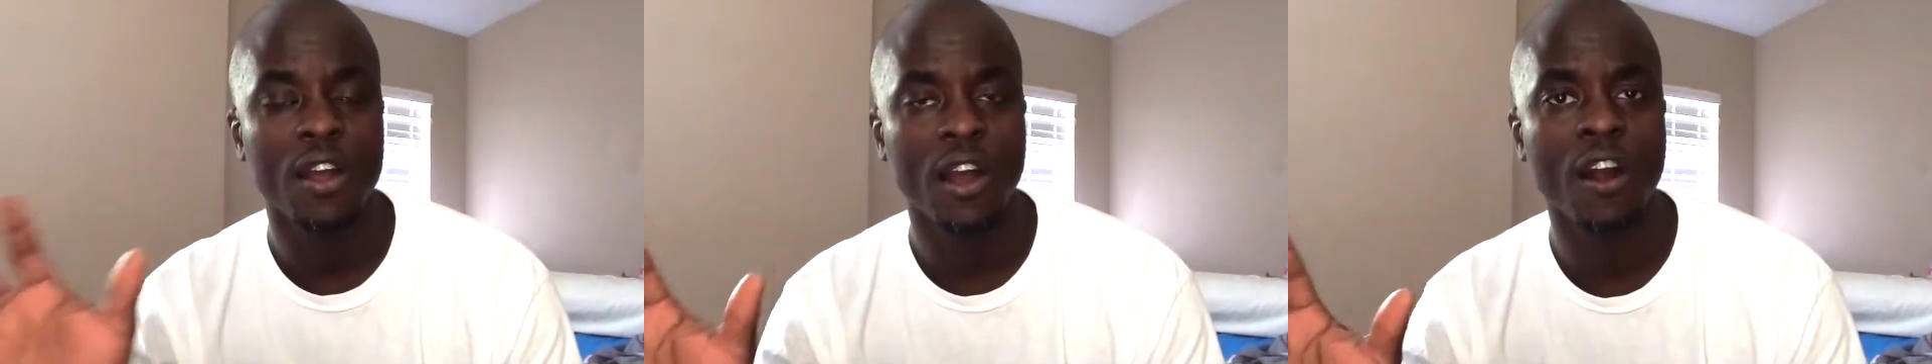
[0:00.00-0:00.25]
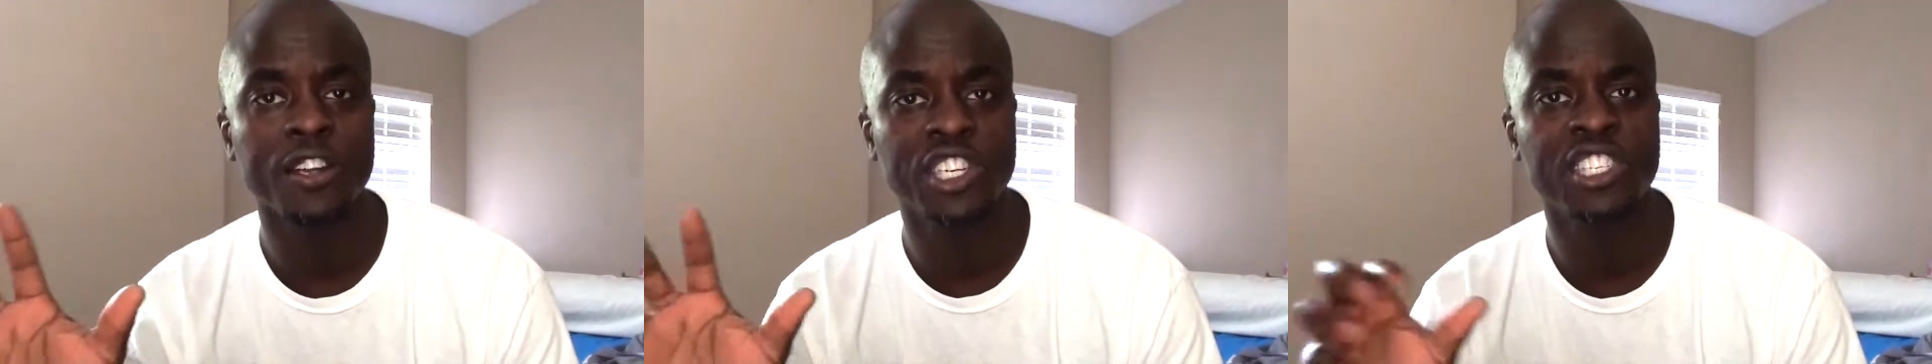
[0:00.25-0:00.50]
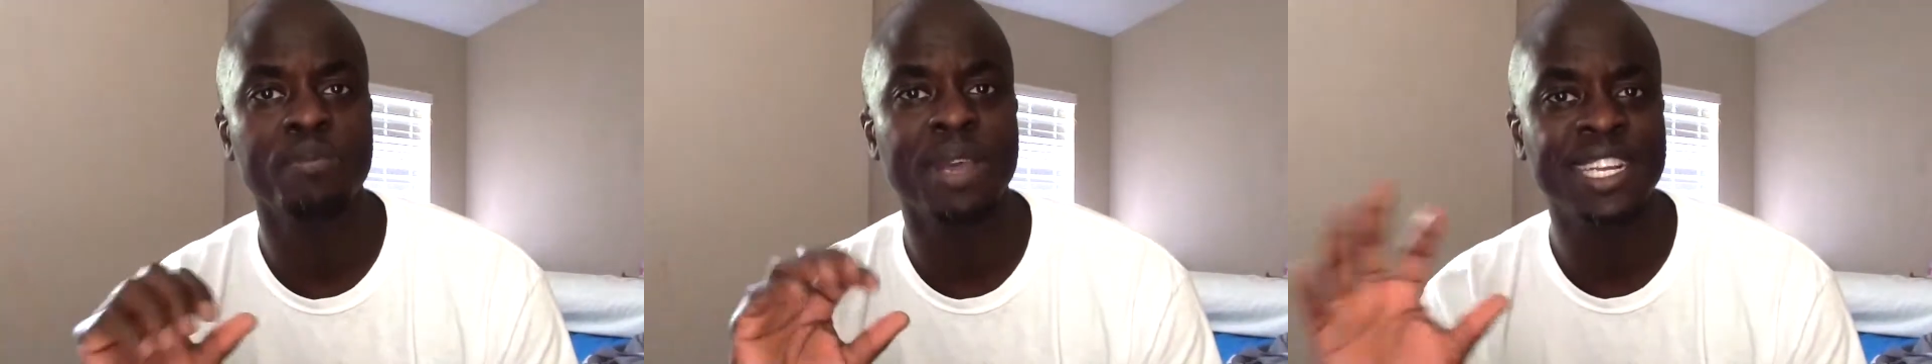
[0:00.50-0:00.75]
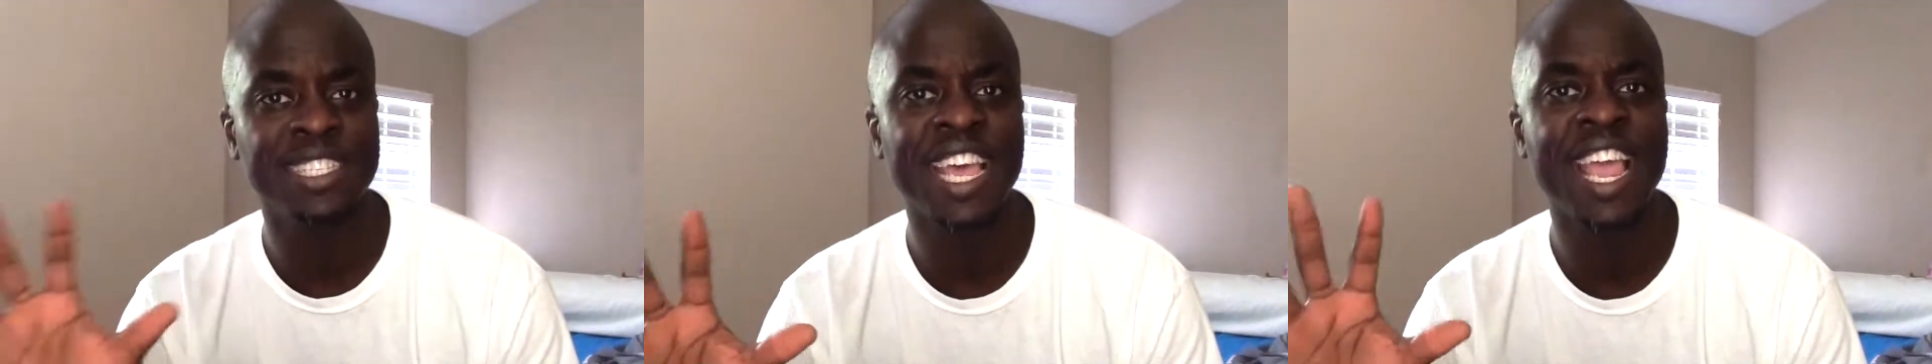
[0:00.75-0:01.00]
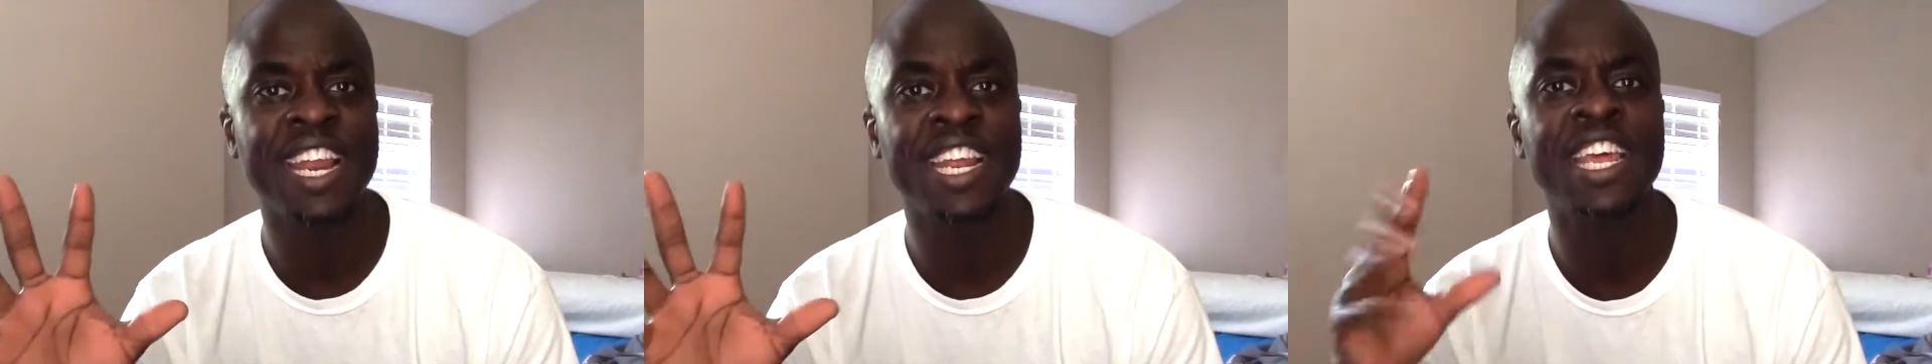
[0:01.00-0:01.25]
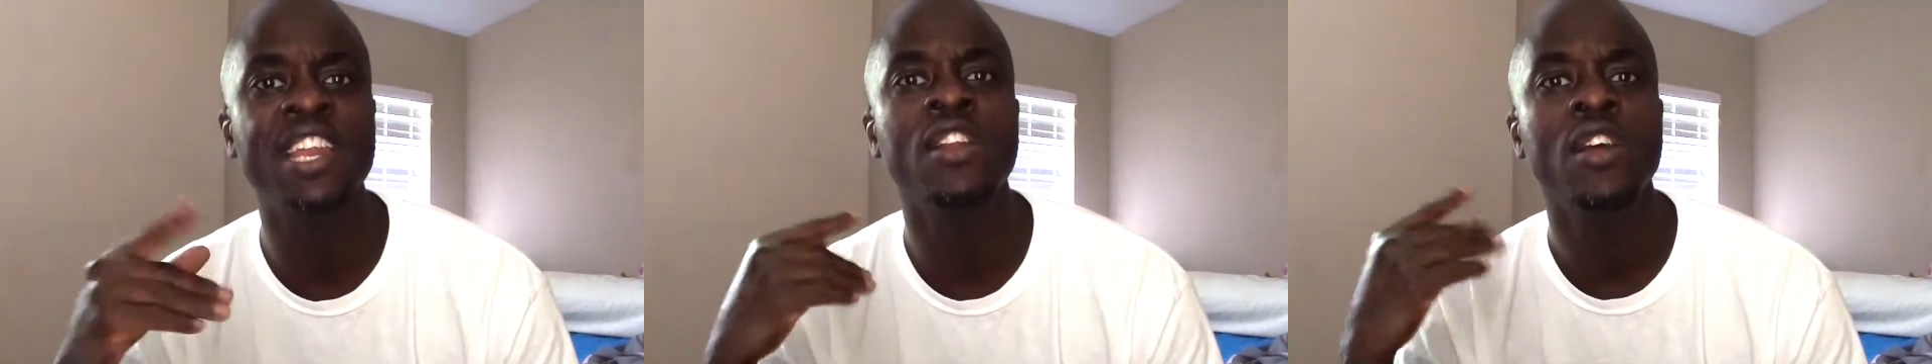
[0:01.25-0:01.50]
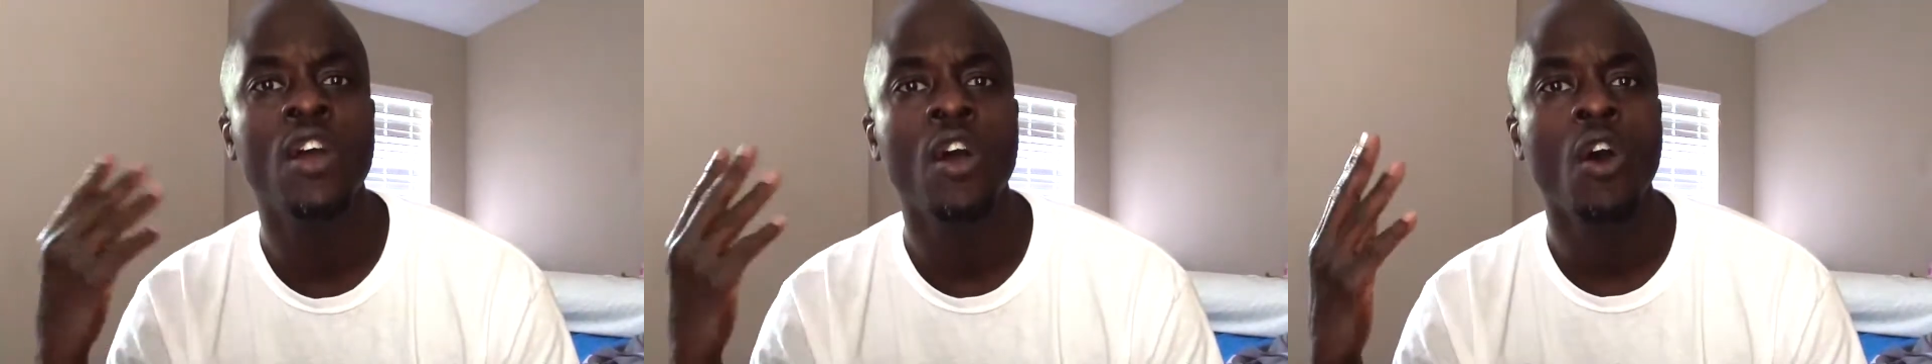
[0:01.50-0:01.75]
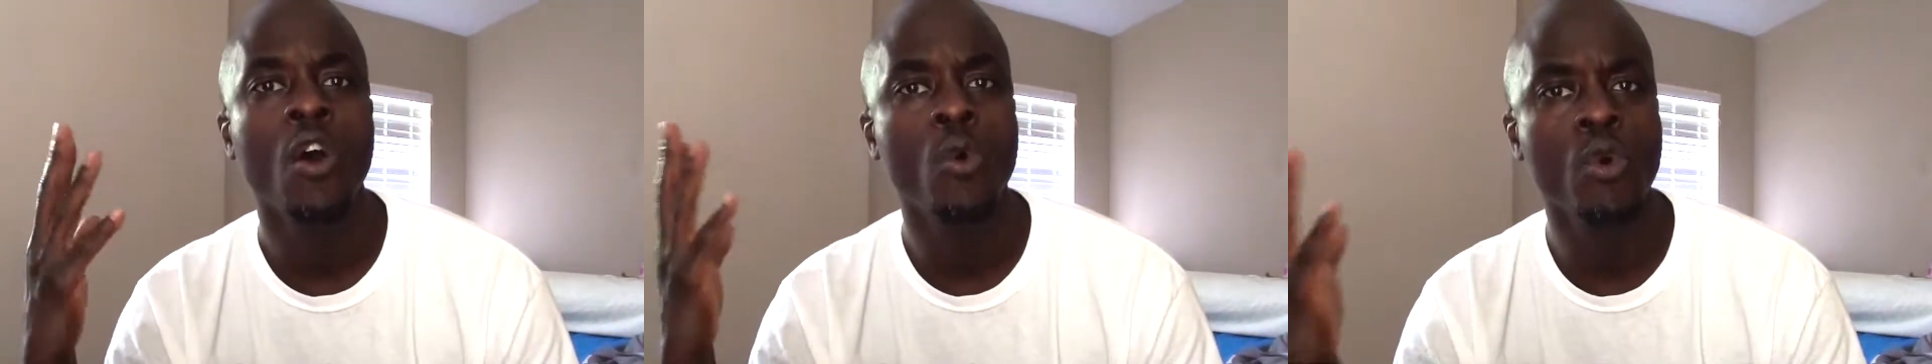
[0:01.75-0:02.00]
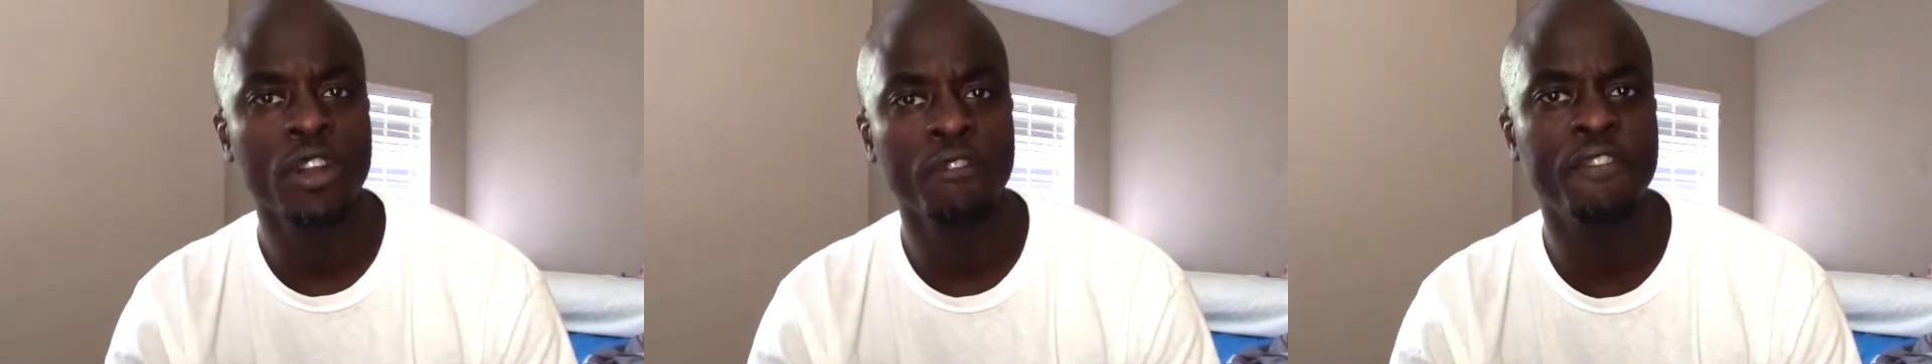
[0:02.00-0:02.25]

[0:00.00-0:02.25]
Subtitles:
are just maintaining or want to